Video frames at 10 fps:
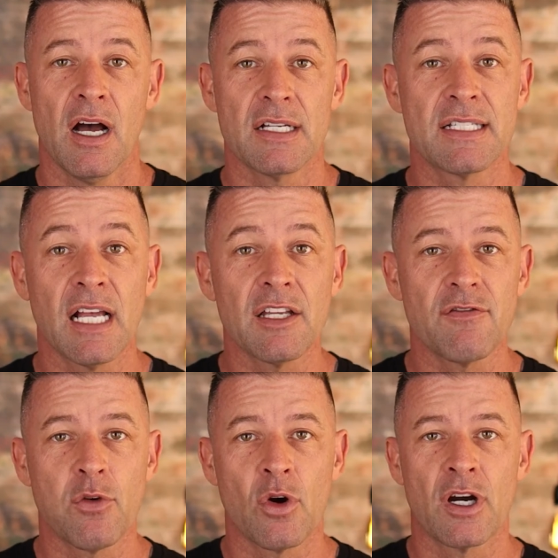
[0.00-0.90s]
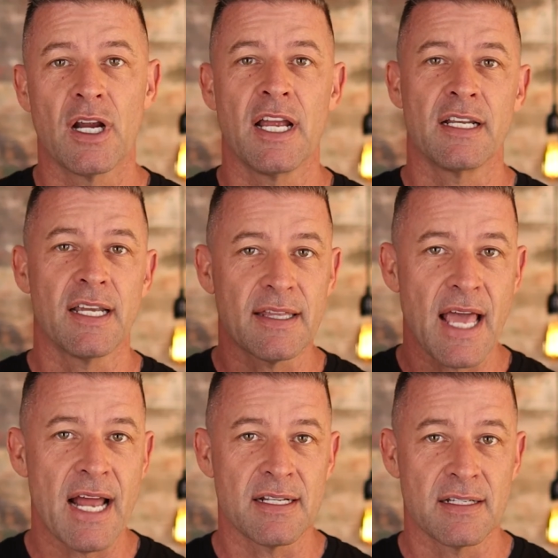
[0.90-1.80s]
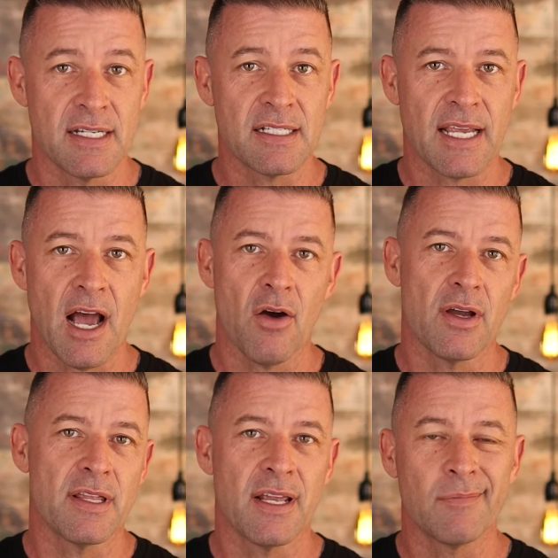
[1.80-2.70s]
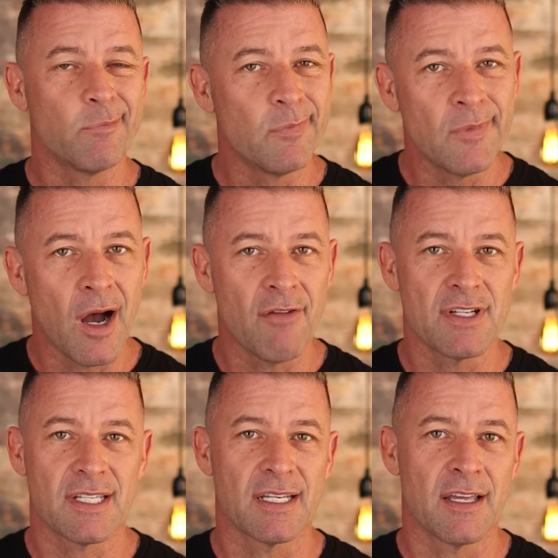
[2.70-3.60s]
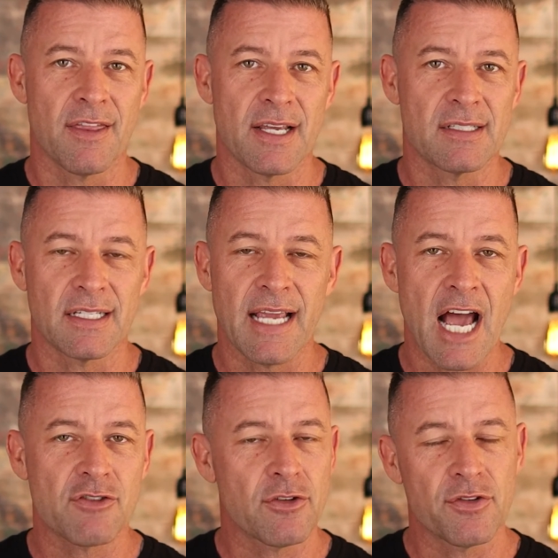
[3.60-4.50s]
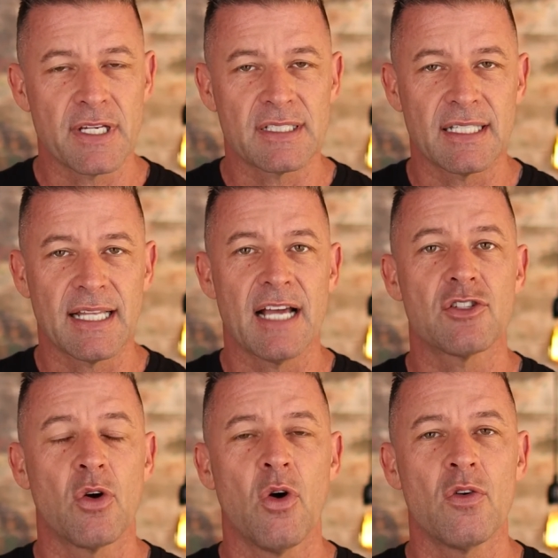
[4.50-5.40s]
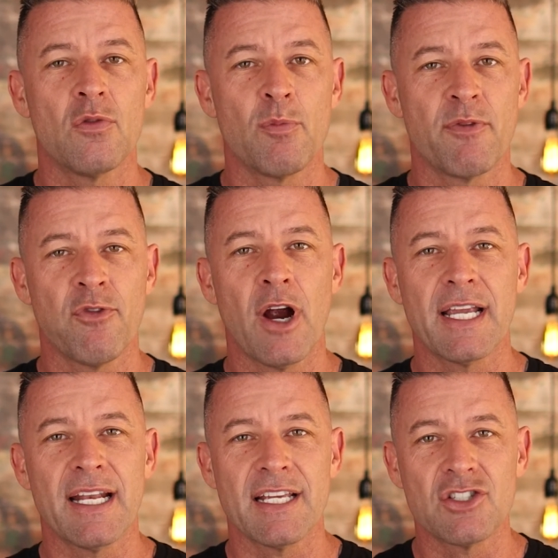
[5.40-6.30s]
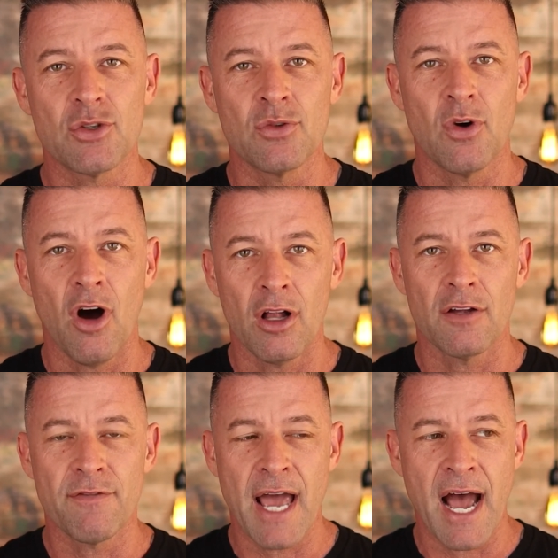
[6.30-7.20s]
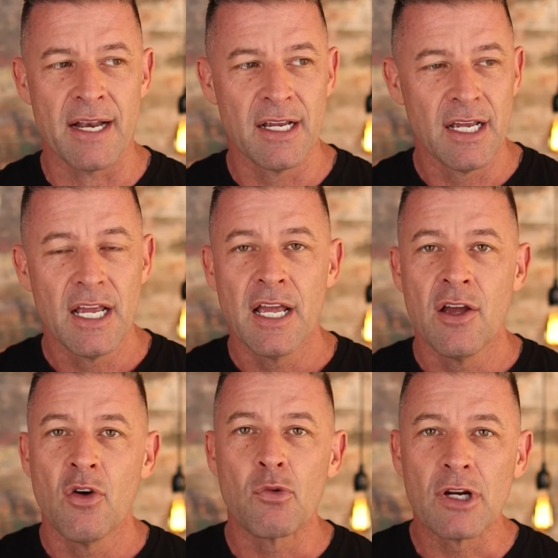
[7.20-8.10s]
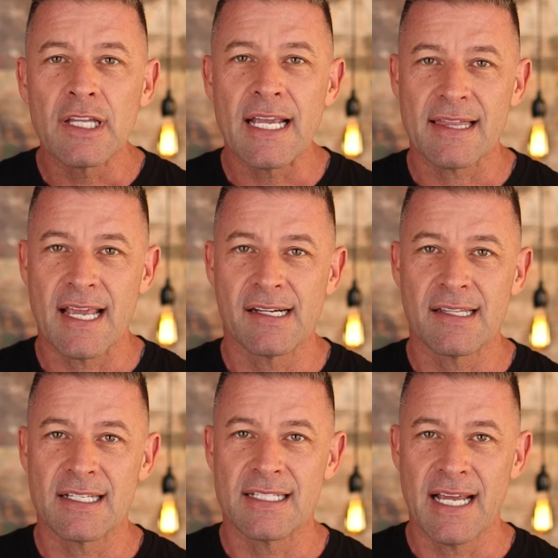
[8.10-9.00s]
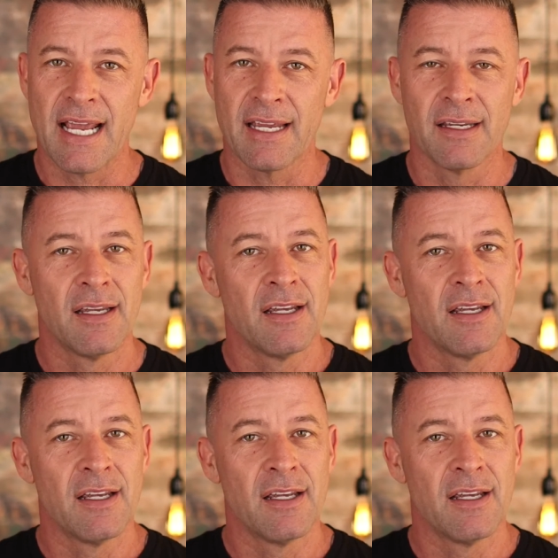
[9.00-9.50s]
selling for and get that discount, and then obviously get things to cash flow, things like that. So before I get into all of that, really at the end of the day,